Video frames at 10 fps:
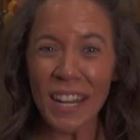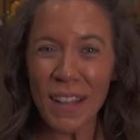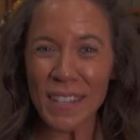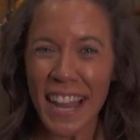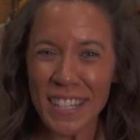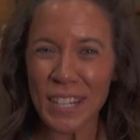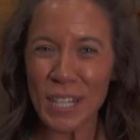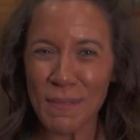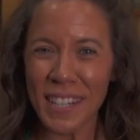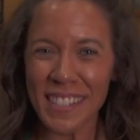My name is Ashley
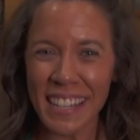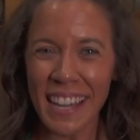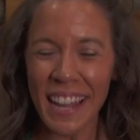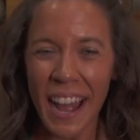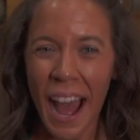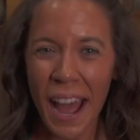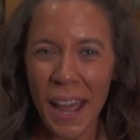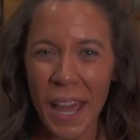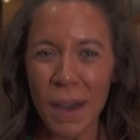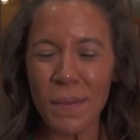Smolinski.
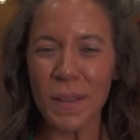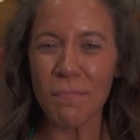I am an